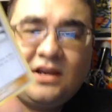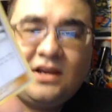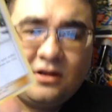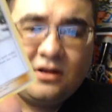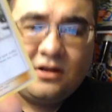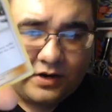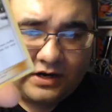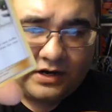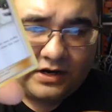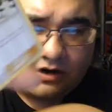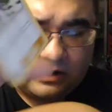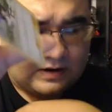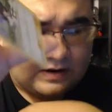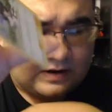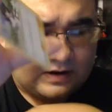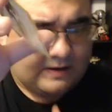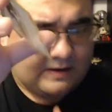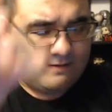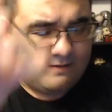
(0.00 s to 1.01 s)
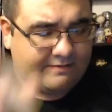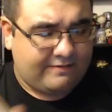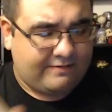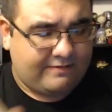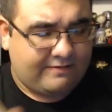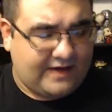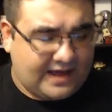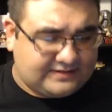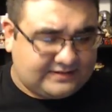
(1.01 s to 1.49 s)
wit card.
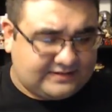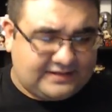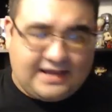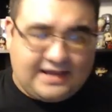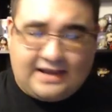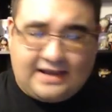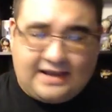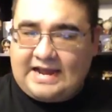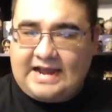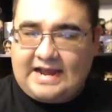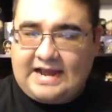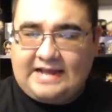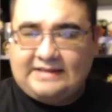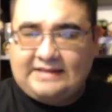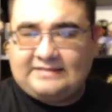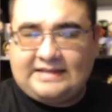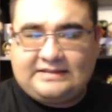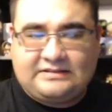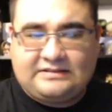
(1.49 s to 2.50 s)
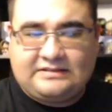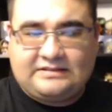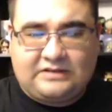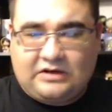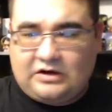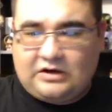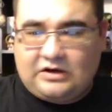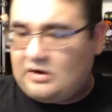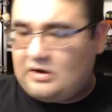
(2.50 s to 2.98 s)
That's it, guys. That's
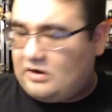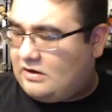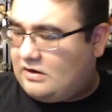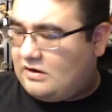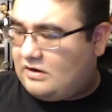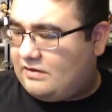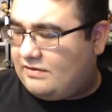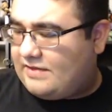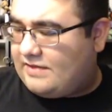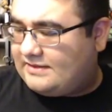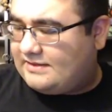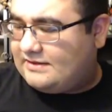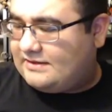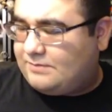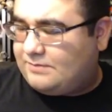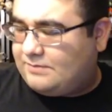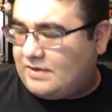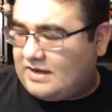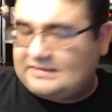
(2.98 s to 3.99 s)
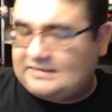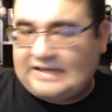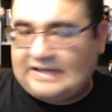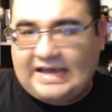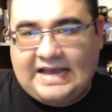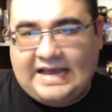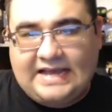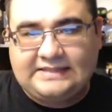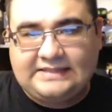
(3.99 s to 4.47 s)
all that this box
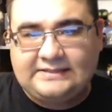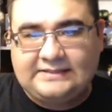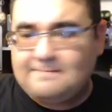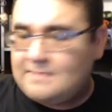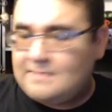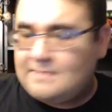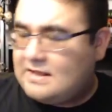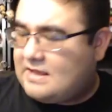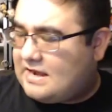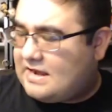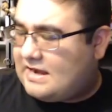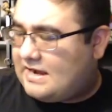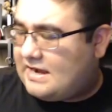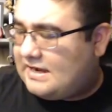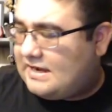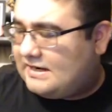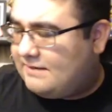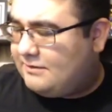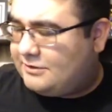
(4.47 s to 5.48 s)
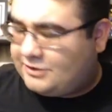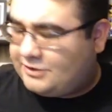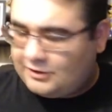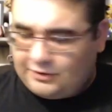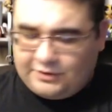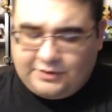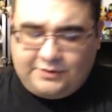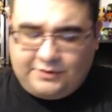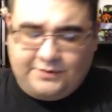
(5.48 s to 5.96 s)
has. Let me show
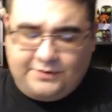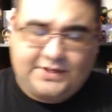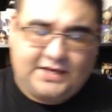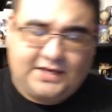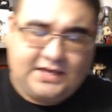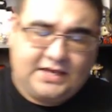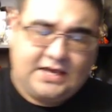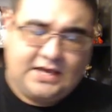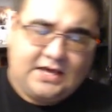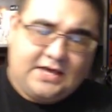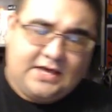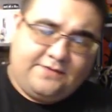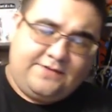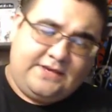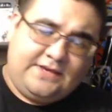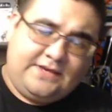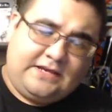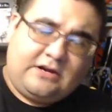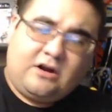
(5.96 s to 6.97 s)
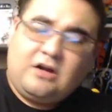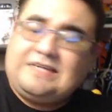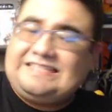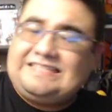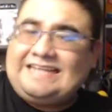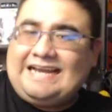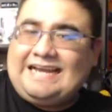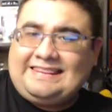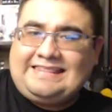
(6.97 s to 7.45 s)
you the cards
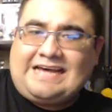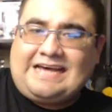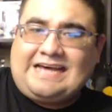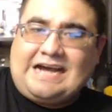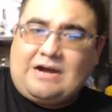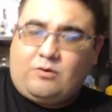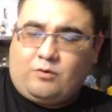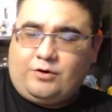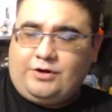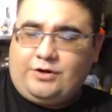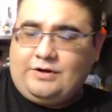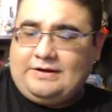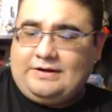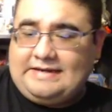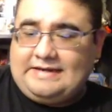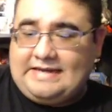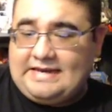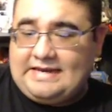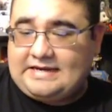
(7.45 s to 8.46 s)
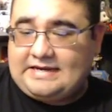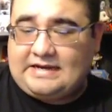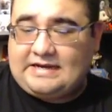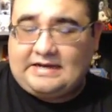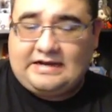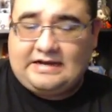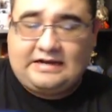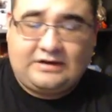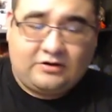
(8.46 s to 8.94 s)
that I thought were unique.
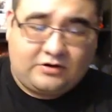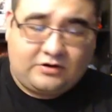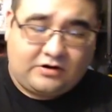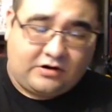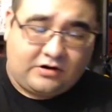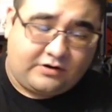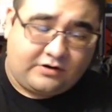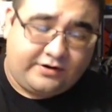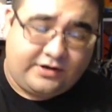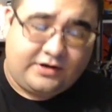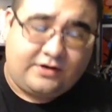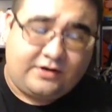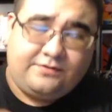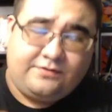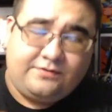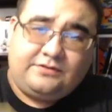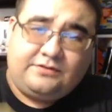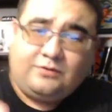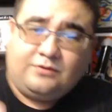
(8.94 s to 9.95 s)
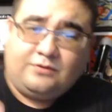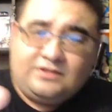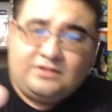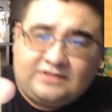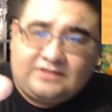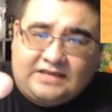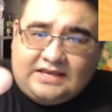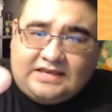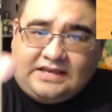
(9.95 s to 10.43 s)
Lucario, this was
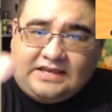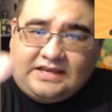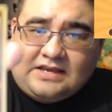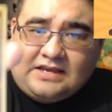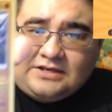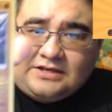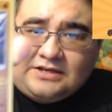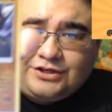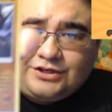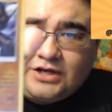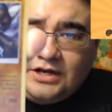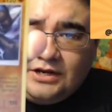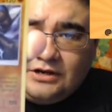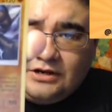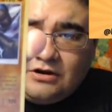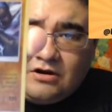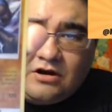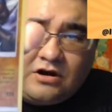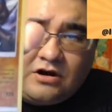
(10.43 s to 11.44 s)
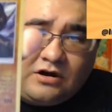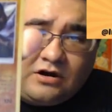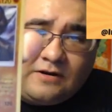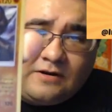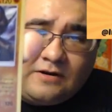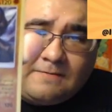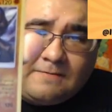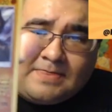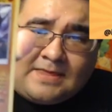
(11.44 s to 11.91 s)
a shiny
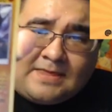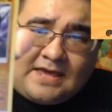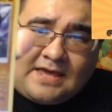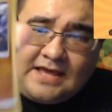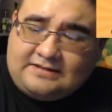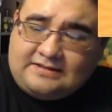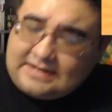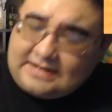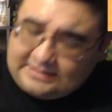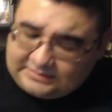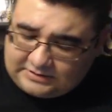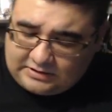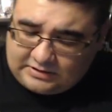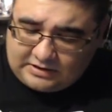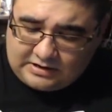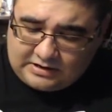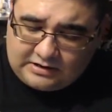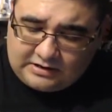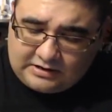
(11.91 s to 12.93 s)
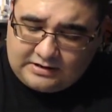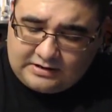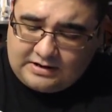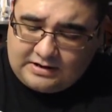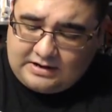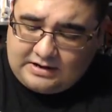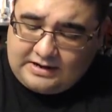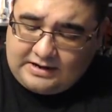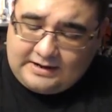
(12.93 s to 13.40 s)
card. It's a nice card.
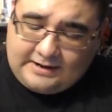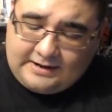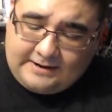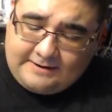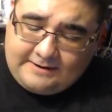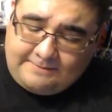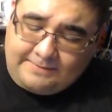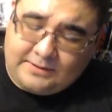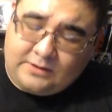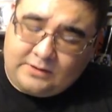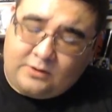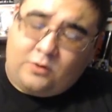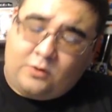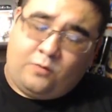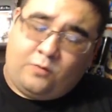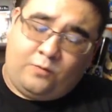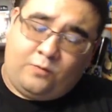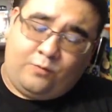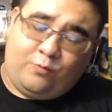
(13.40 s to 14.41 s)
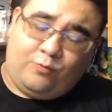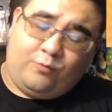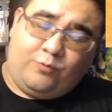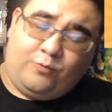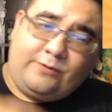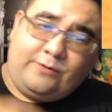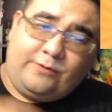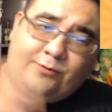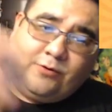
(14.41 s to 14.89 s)

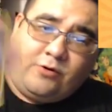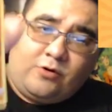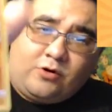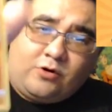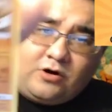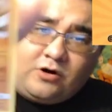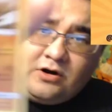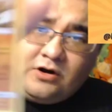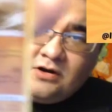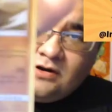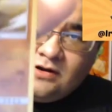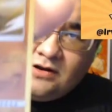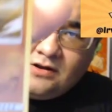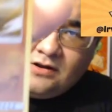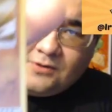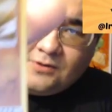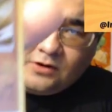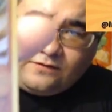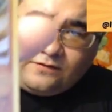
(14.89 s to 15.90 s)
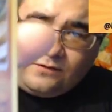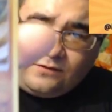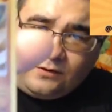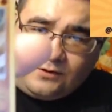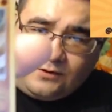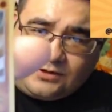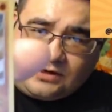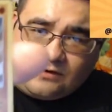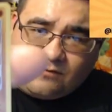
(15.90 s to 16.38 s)
Rifrior, third
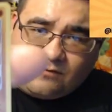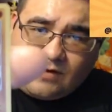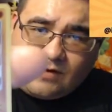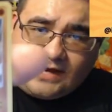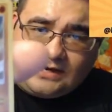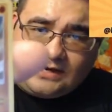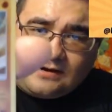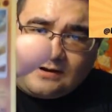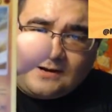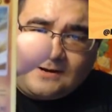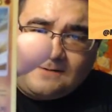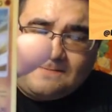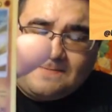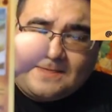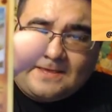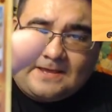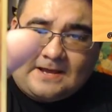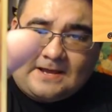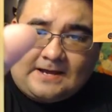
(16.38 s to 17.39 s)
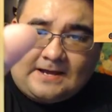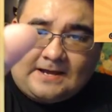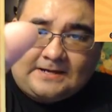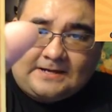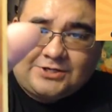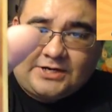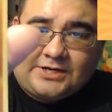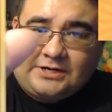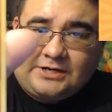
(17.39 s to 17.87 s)
evolution of Rhydon,
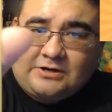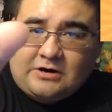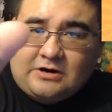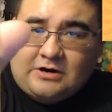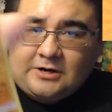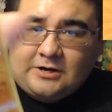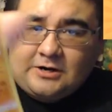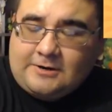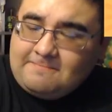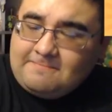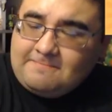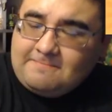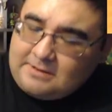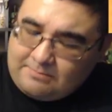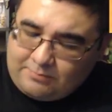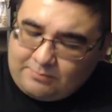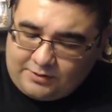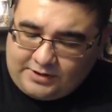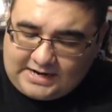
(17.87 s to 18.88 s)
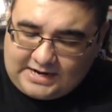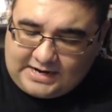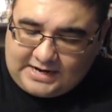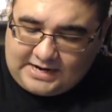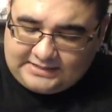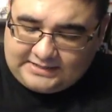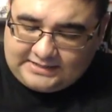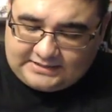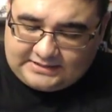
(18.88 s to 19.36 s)
shiny card. Pretty
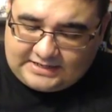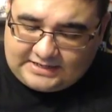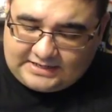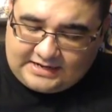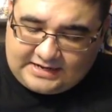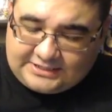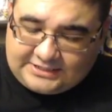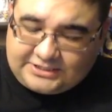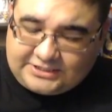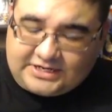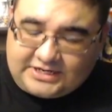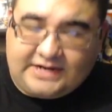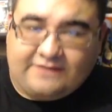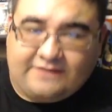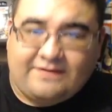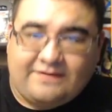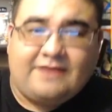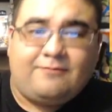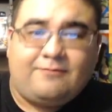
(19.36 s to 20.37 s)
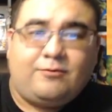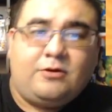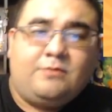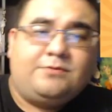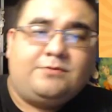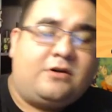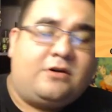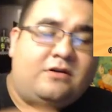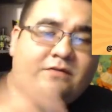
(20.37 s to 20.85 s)
nice. A shiny Vileplume,
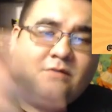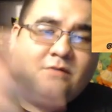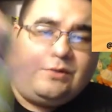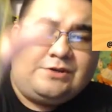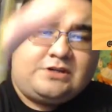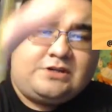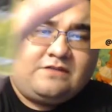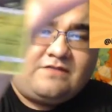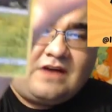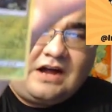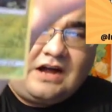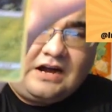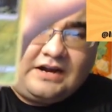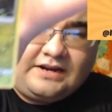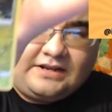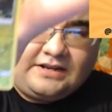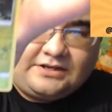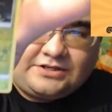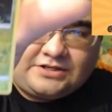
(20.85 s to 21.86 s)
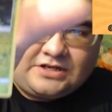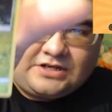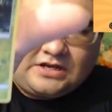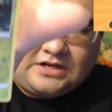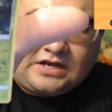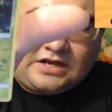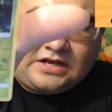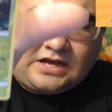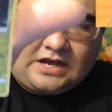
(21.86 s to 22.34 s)
third evolution of Oddish,
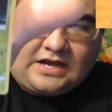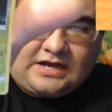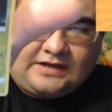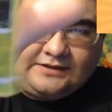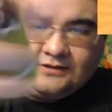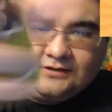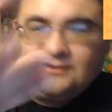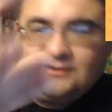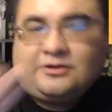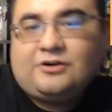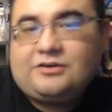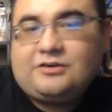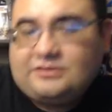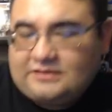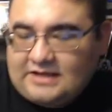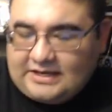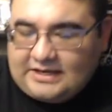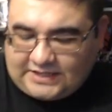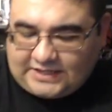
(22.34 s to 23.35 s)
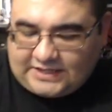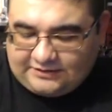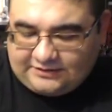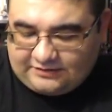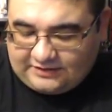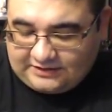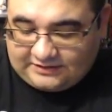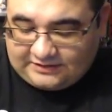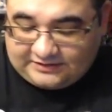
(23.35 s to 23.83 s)
the third stage, I guess you
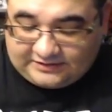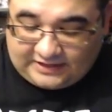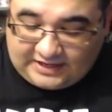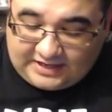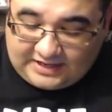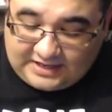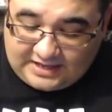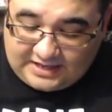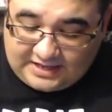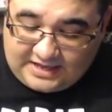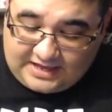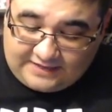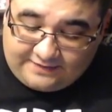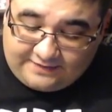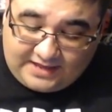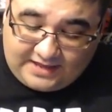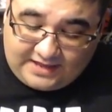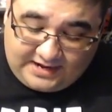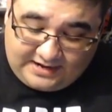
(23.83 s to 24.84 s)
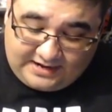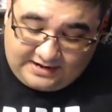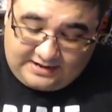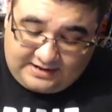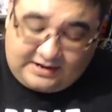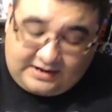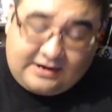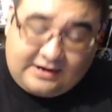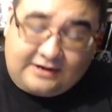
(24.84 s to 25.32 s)
can say. And then
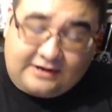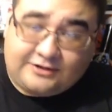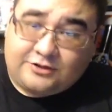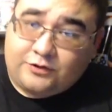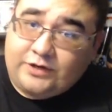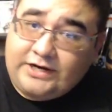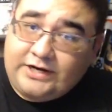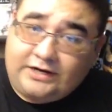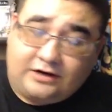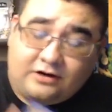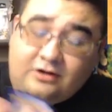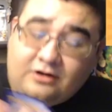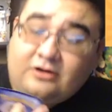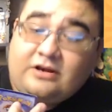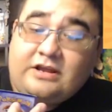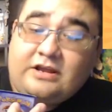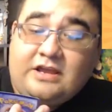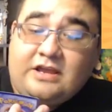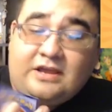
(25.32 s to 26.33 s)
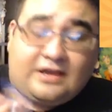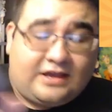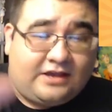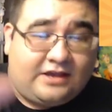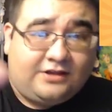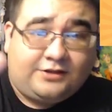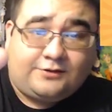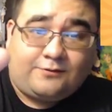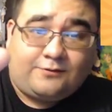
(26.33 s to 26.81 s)
a trainer,
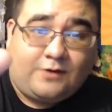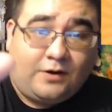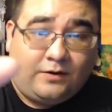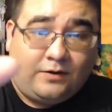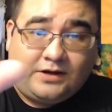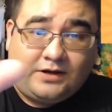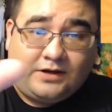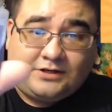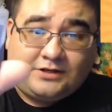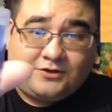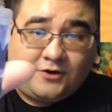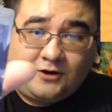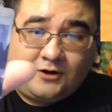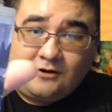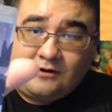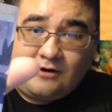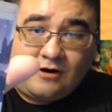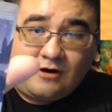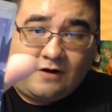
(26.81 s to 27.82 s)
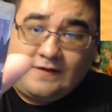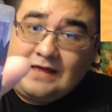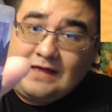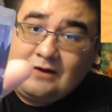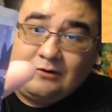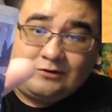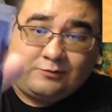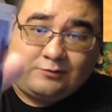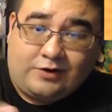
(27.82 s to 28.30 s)
Ace Rola, trainer card. That
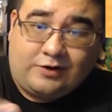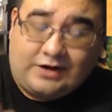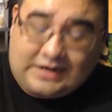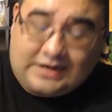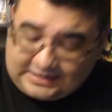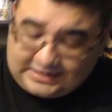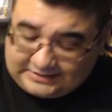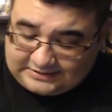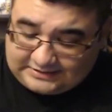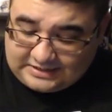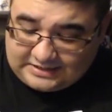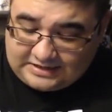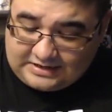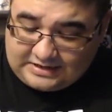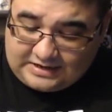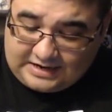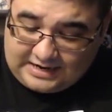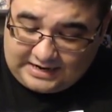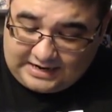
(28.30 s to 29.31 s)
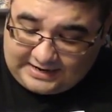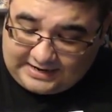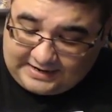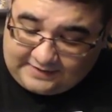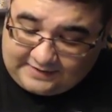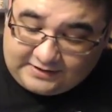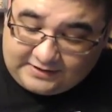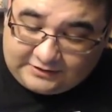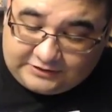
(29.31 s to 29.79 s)
was pretty nice.
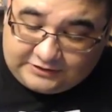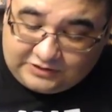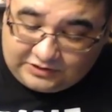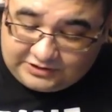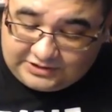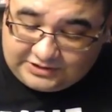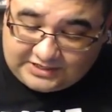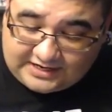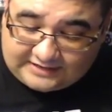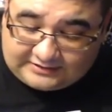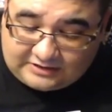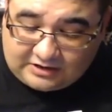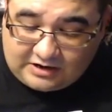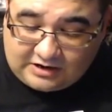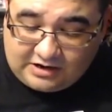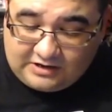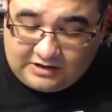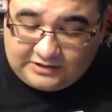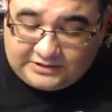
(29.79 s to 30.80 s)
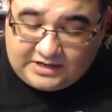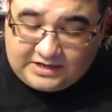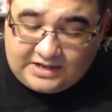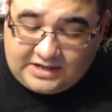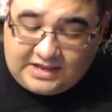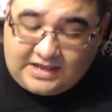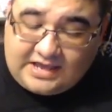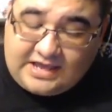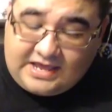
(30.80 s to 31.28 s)
And then two GX cards,
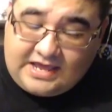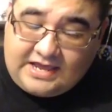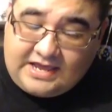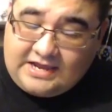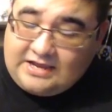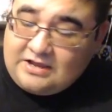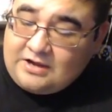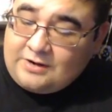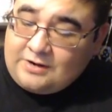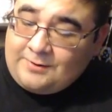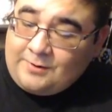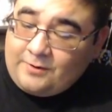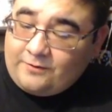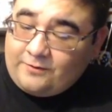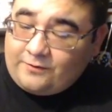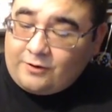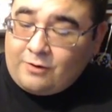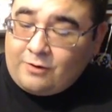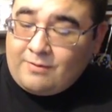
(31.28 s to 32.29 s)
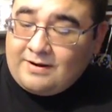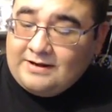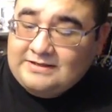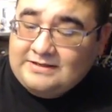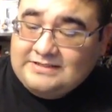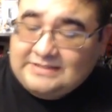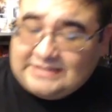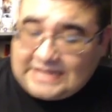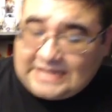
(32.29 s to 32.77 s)
a Noverm and a
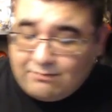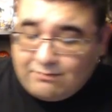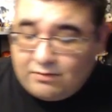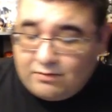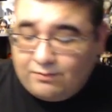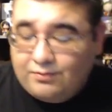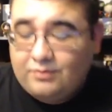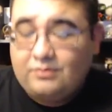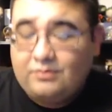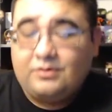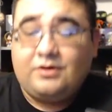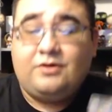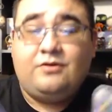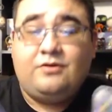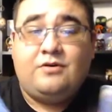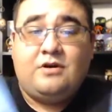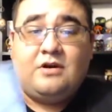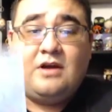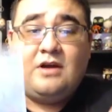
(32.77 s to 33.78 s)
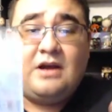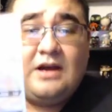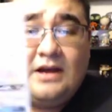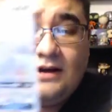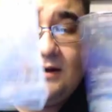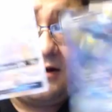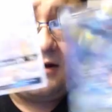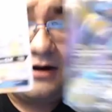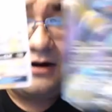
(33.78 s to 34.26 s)
Tabubulu
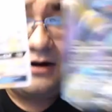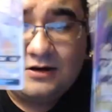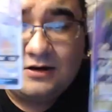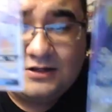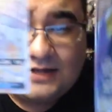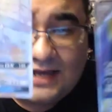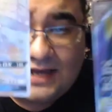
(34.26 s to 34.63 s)
cards, and